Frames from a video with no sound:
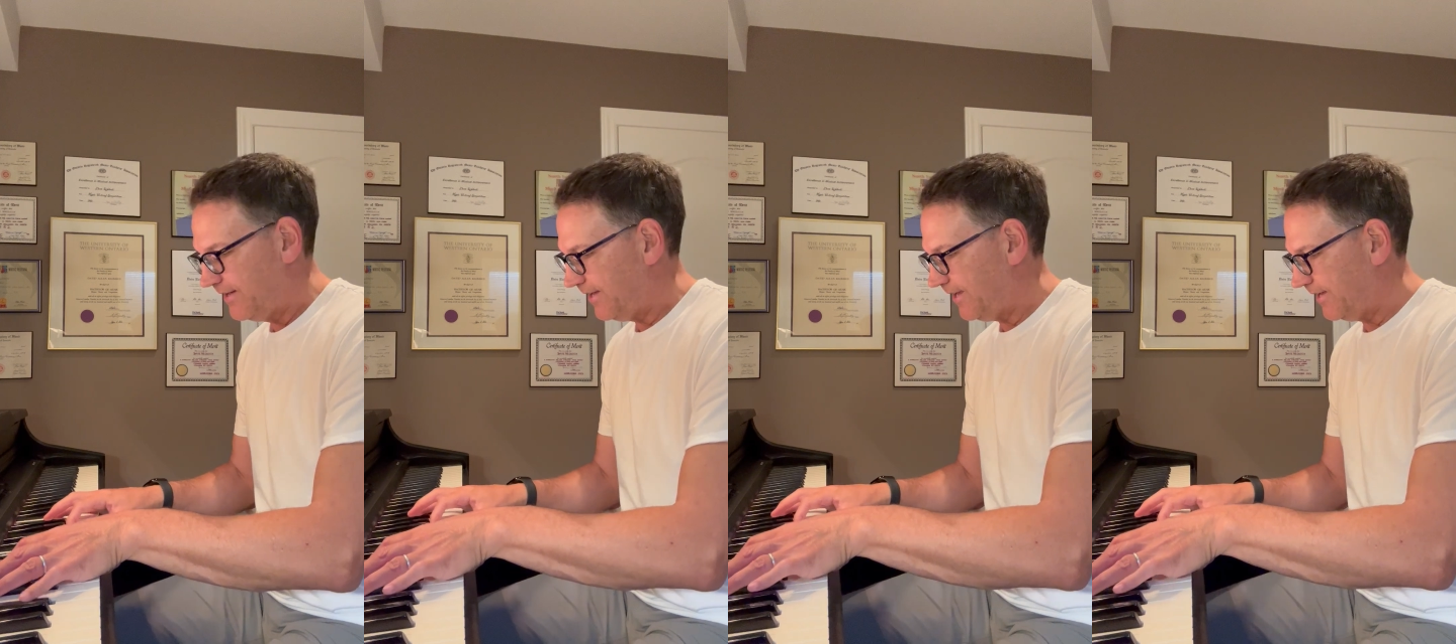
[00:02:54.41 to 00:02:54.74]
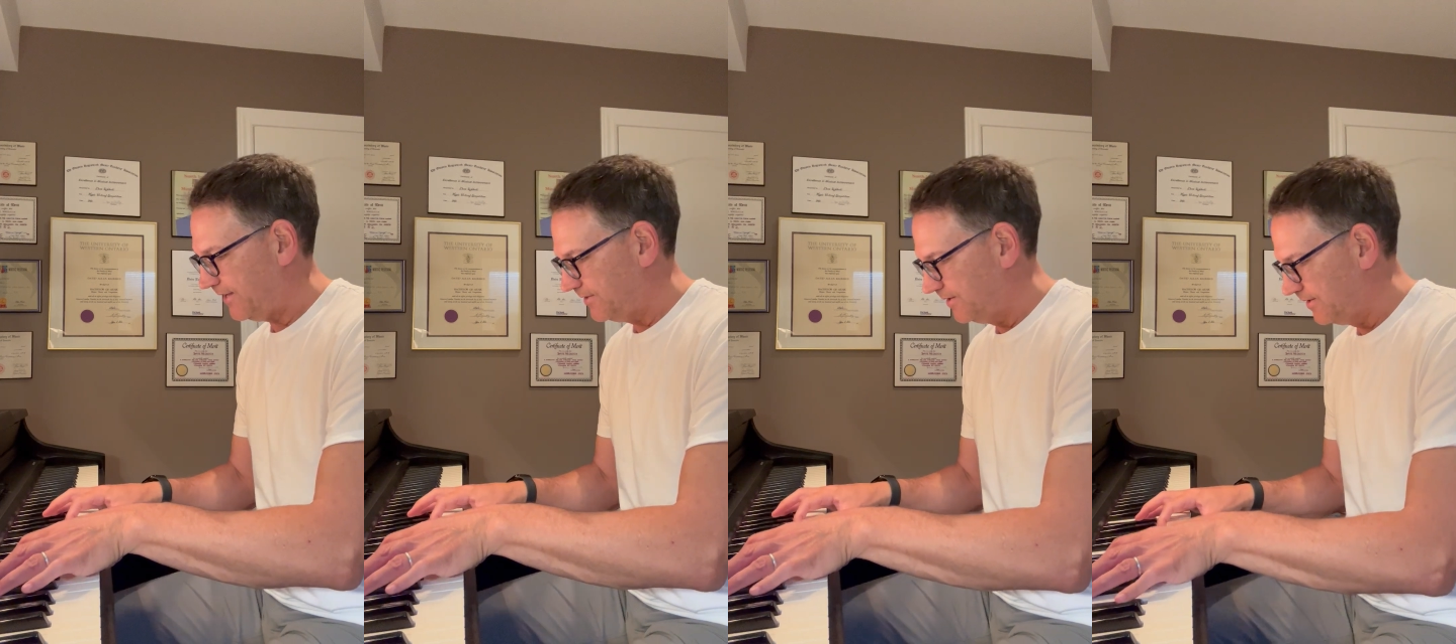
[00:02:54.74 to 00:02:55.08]

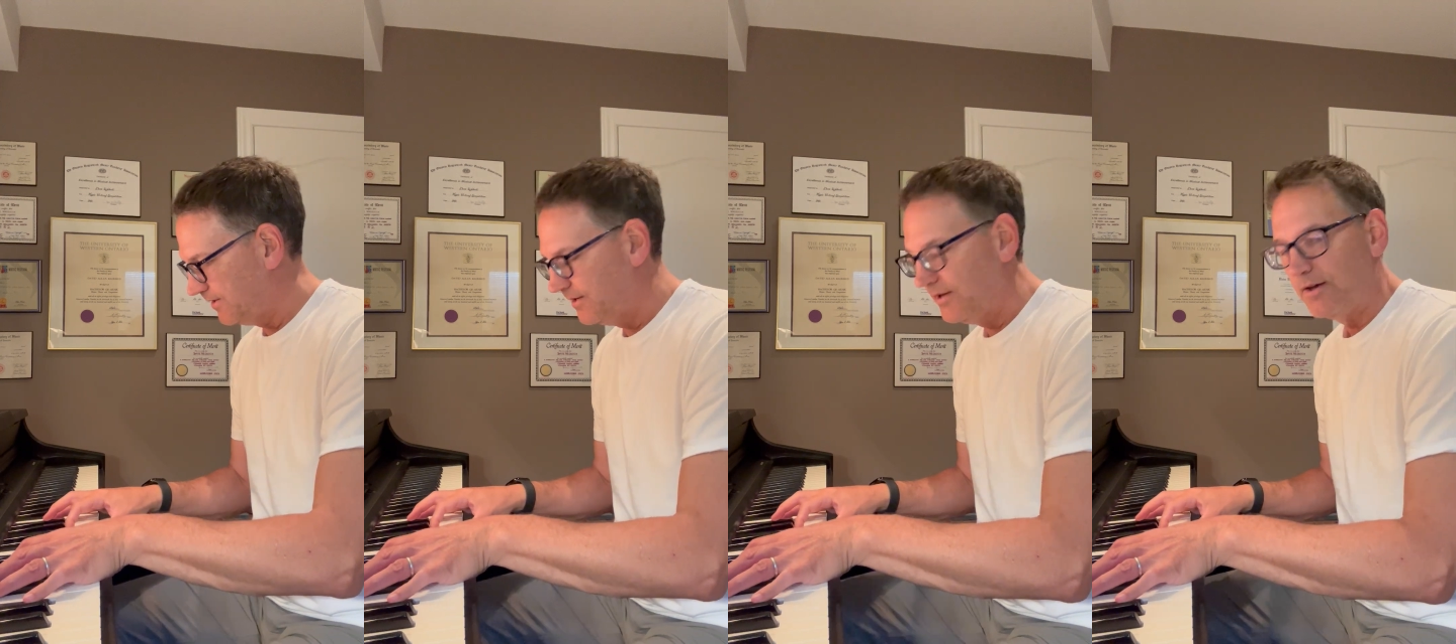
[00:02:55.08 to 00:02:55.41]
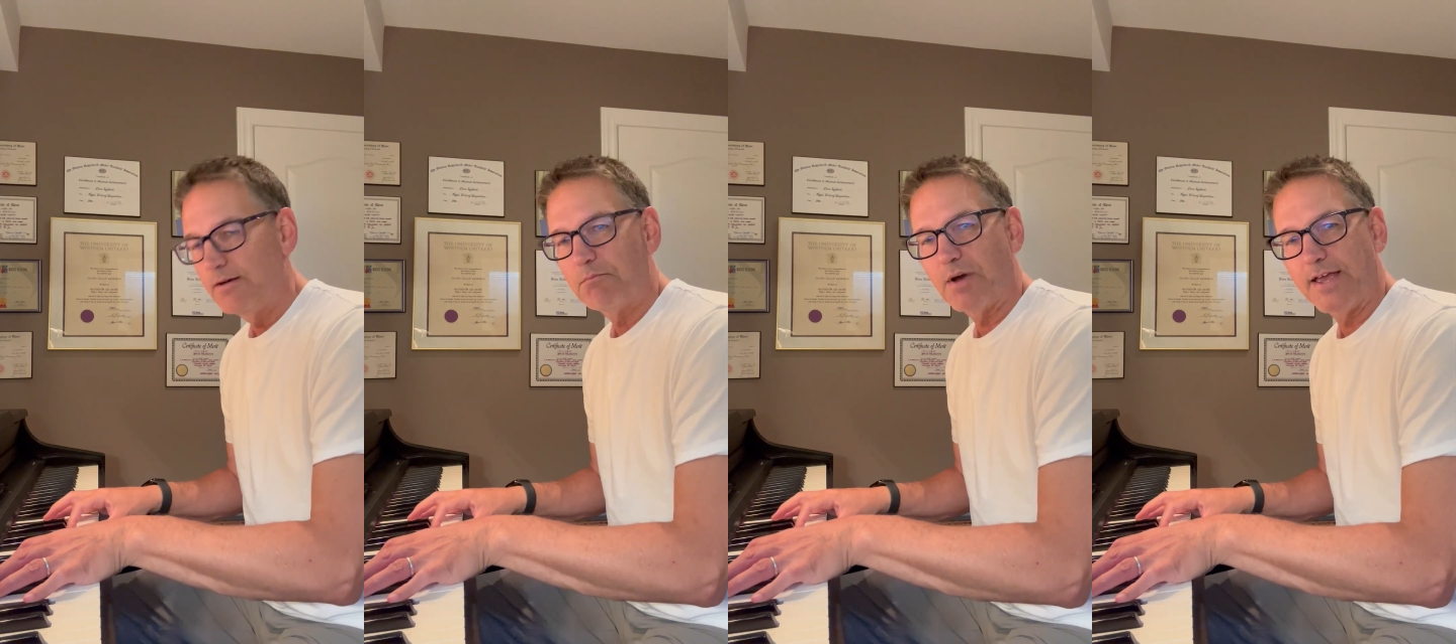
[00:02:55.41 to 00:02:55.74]
And
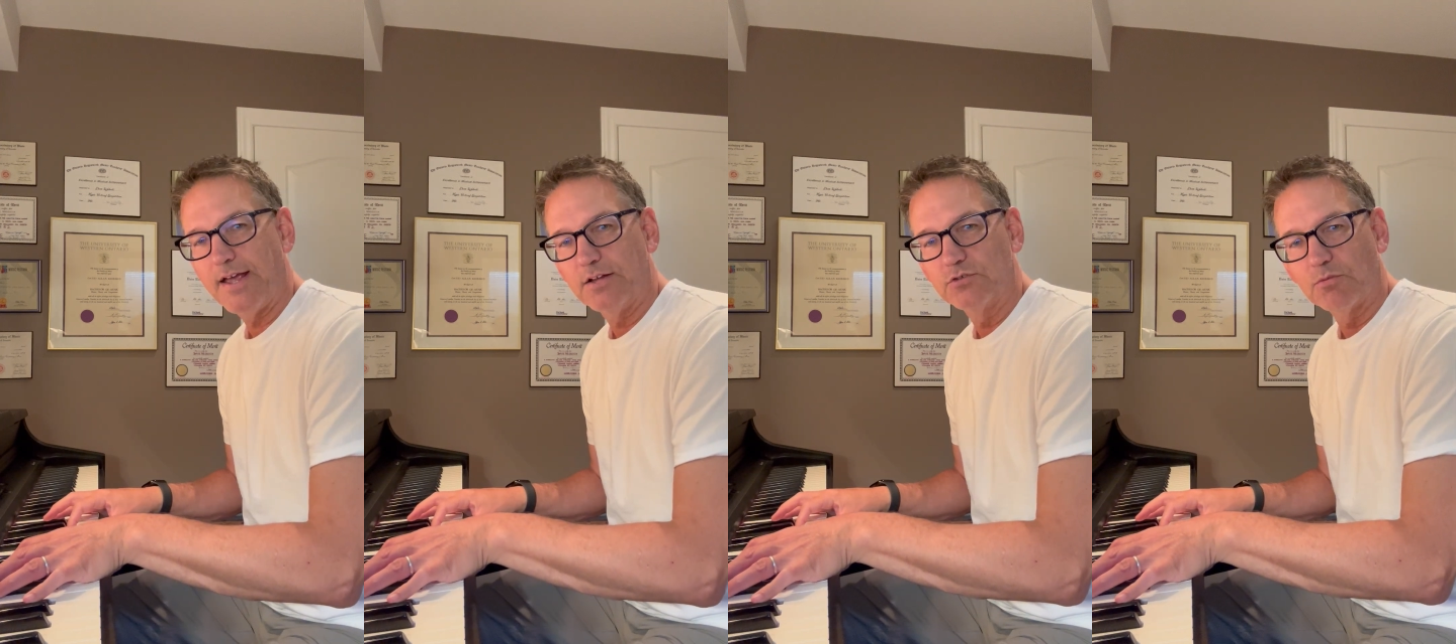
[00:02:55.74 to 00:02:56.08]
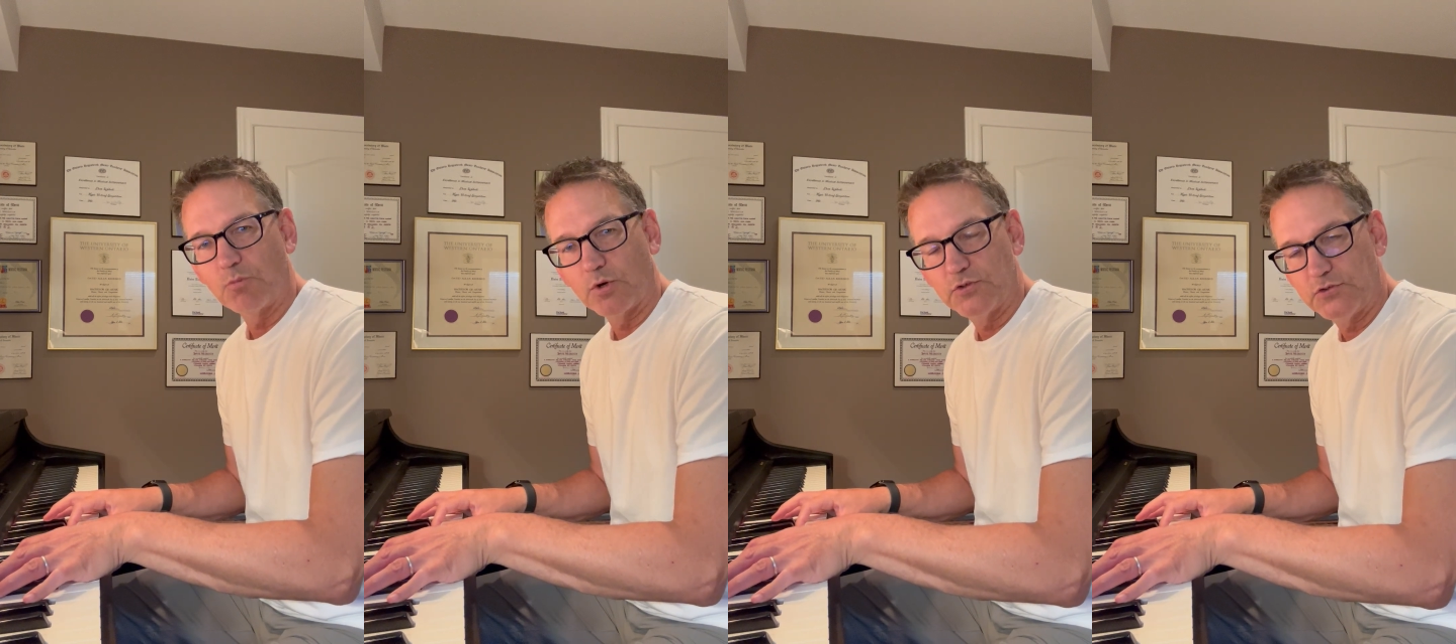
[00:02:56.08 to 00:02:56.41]
my hands are
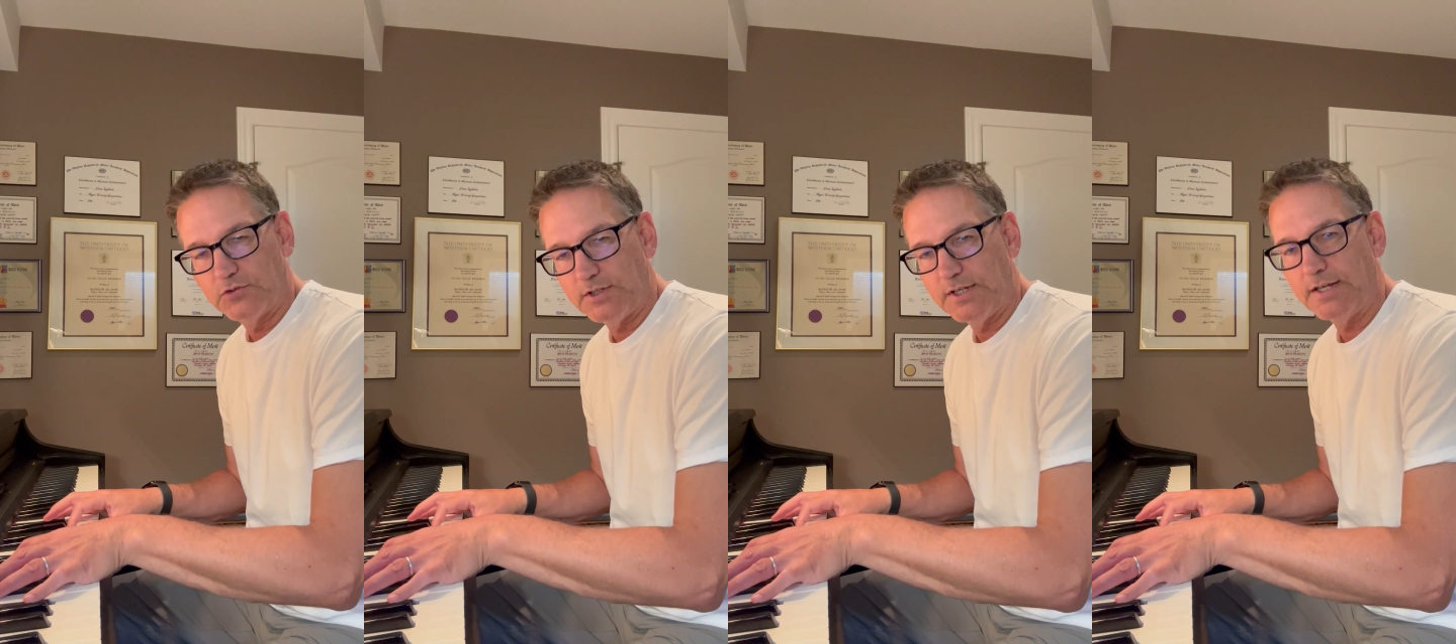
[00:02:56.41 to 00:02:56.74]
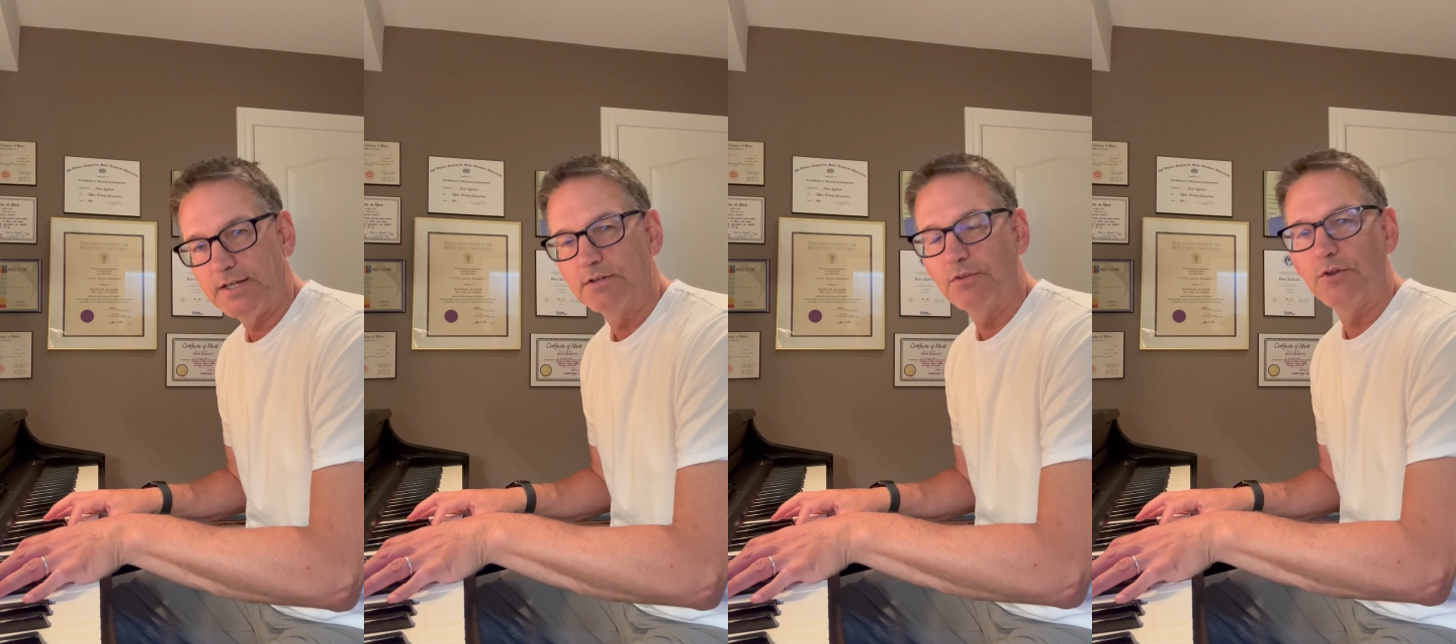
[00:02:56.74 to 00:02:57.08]
more sinking
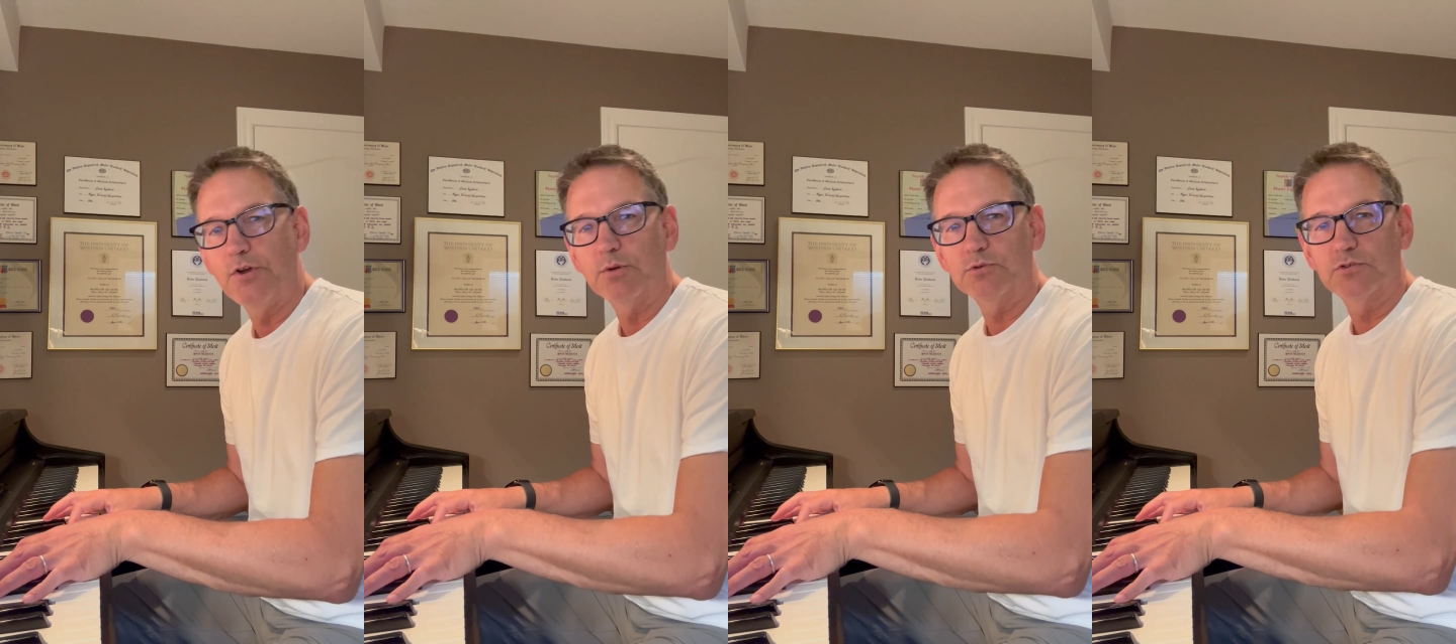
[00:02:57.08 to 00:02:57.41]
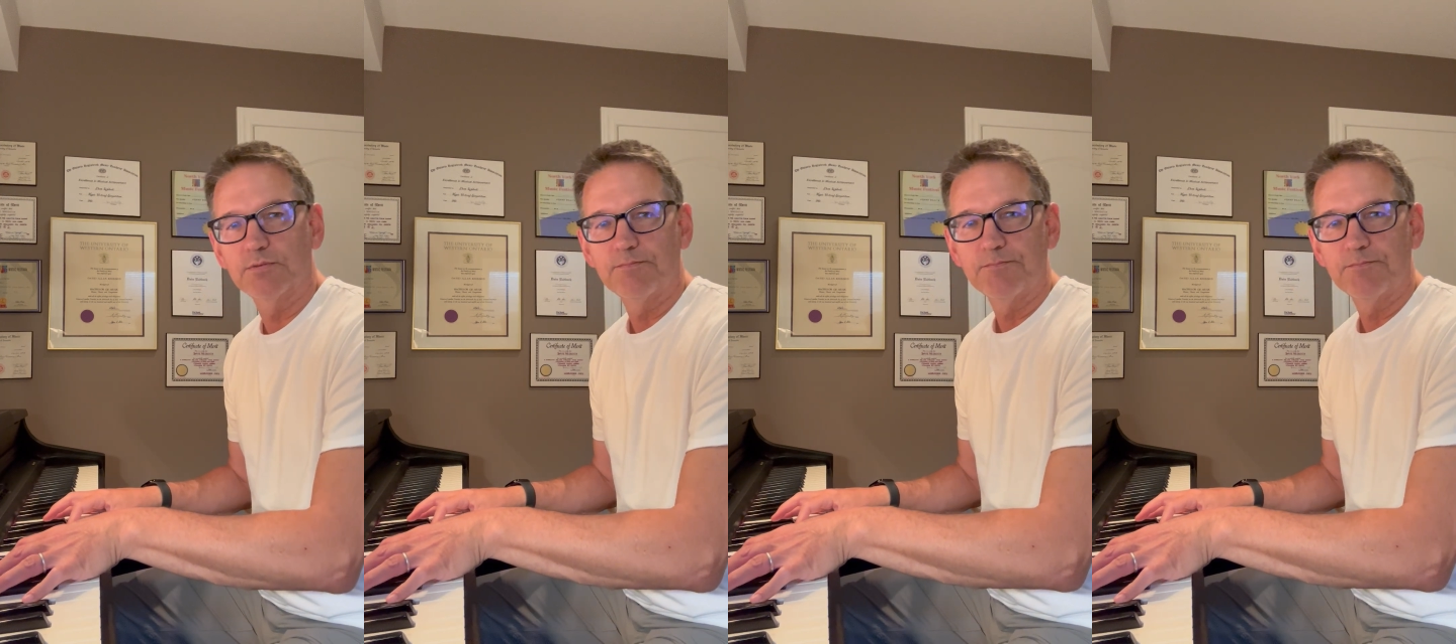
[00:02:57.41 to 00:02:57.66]
into the notes.